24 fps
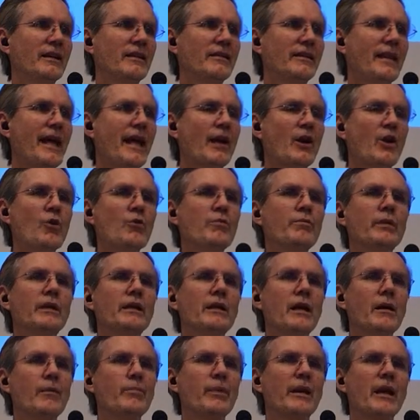That
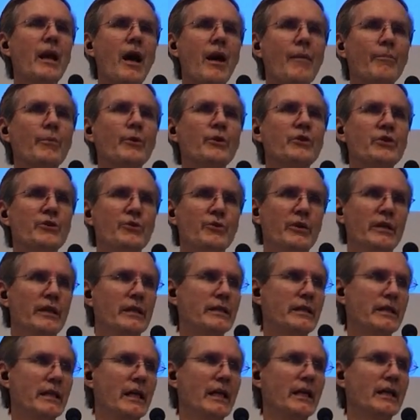opened up an
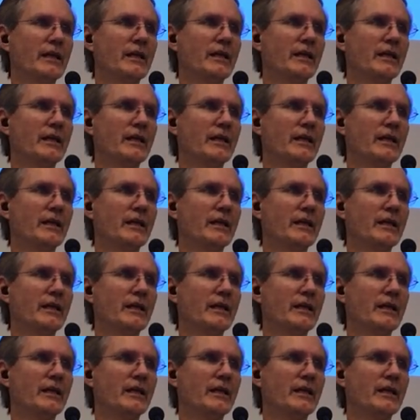opportunity.